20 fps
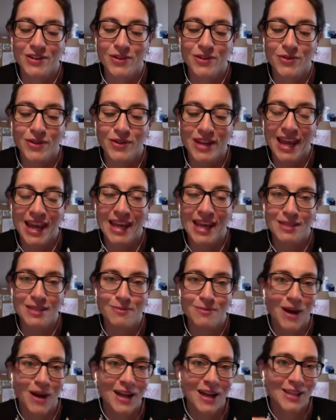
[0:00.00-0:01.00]

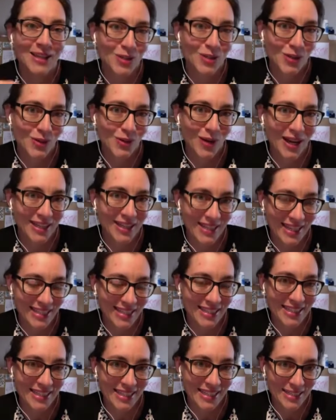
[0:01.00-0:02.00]
create my new
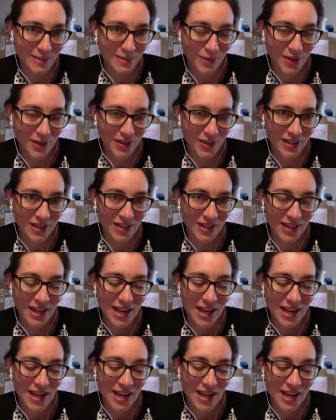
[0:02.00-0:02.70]
identity as a mother.